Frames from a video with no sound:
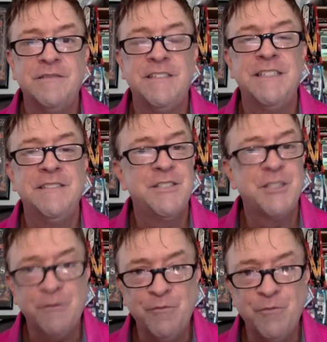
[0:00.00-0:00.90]

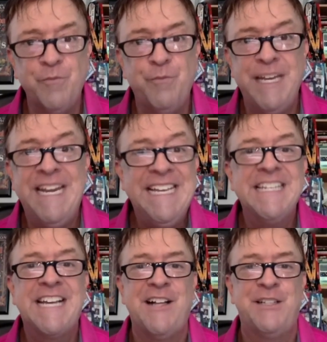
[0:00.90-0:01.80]
has been in
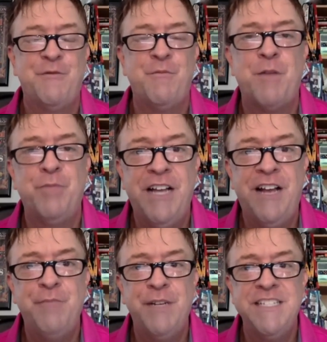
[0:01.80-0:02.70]
the college football
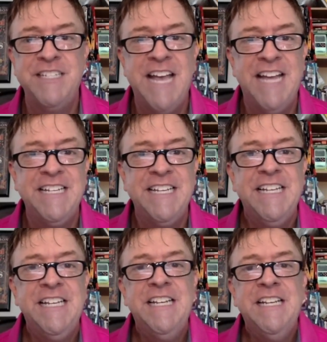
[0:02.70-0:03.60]
playoff, but has yet
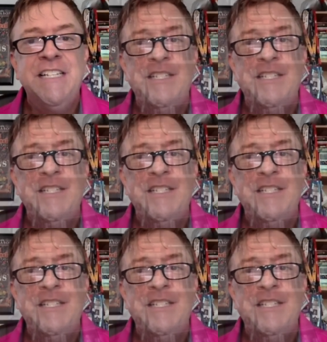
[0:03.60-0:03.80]
to